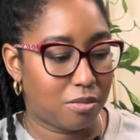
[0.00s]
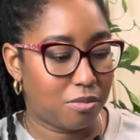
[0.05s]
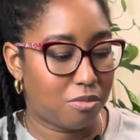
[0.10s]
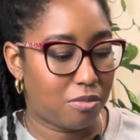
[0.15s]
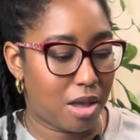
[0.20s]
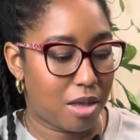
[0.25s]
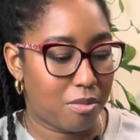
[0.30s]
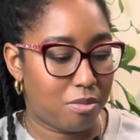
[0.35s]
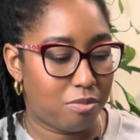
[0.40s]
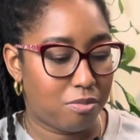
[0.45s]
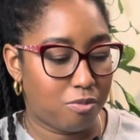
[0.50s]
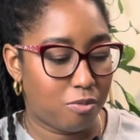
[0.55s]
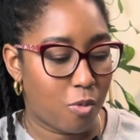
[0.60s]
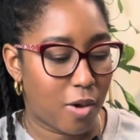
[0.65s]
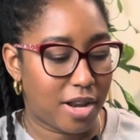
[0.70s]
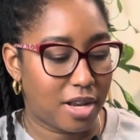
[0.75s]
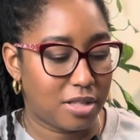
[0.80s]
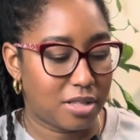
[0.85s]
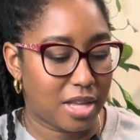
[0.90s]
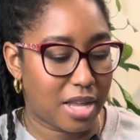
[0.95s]
my
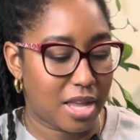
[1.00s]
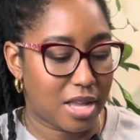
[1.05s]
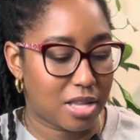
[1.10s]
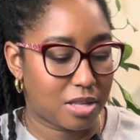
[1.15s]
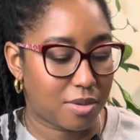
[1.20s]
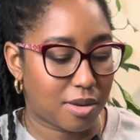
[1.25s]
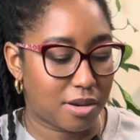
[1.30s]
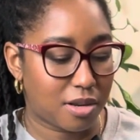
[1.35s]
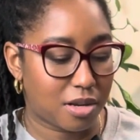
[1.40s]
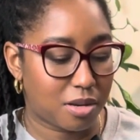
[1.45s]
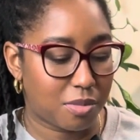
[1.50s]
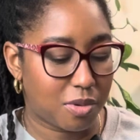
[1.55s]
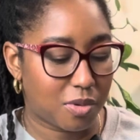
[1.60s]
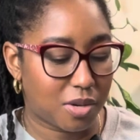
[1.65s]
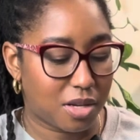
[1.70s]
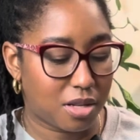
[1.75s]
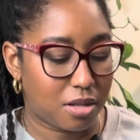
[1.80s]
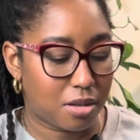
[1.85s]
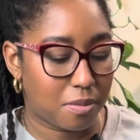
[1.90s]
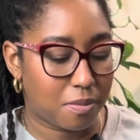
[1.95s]
wedding day is probably gonna be
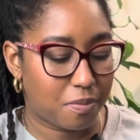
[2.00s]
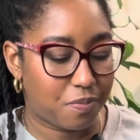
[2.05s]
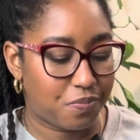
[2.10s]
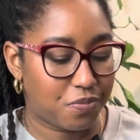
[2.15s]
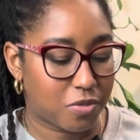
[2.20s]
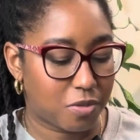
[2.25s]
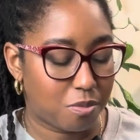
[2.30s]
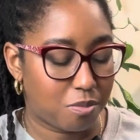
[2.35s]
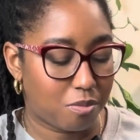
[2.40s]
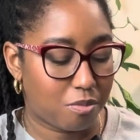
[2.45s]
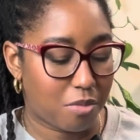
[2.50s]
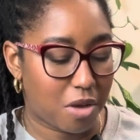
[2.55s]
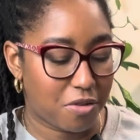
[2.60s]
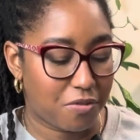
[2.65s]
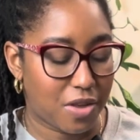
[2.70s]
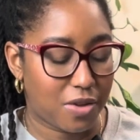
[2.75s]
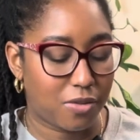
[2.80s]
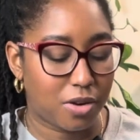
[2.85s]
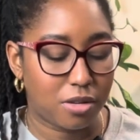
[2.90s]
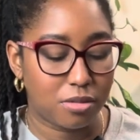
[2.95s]
one of my
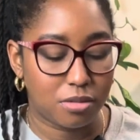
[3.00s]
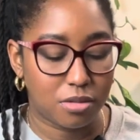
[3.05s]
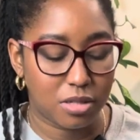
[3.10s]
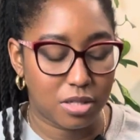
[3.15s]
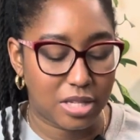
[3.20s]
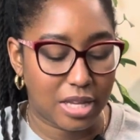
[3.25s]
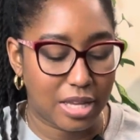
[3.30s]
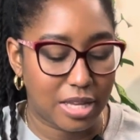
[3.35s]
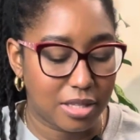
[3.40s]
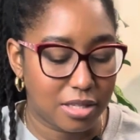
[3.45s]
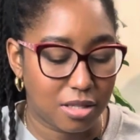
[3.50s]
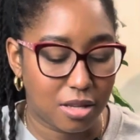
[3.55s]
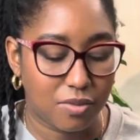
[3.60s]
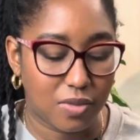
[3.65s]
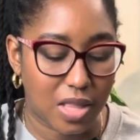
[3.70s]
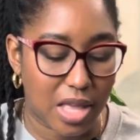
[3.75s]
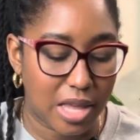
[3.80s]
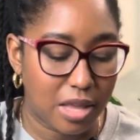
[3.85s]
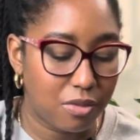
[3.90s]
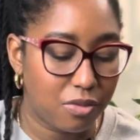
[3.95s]
favorite days of
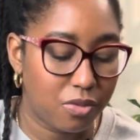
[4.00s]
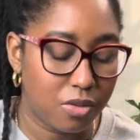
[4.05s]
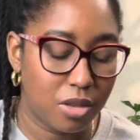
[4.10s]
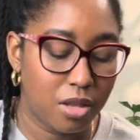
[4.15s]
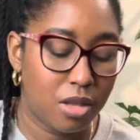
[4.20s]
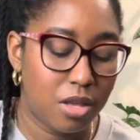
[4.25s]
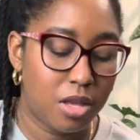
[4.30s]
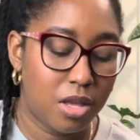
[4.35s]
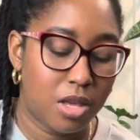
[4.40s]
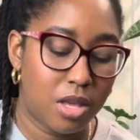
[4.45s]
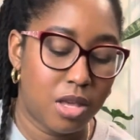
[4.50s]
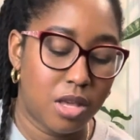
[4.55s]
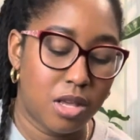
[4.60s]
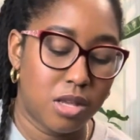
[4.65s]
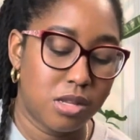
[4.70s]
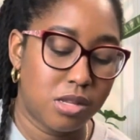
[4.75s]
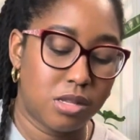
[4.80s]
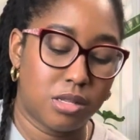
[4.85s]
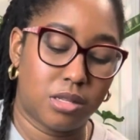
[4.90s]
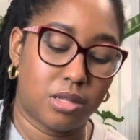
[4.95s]
life.
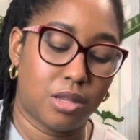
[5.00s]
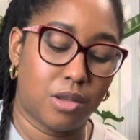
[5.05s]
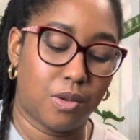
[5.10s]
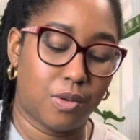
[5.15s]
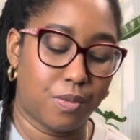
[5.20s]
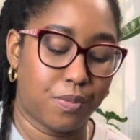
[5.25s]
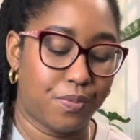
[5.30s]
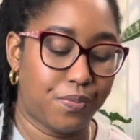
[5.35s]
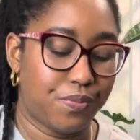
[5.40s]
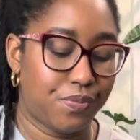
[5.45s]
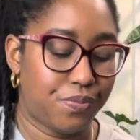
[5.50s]
So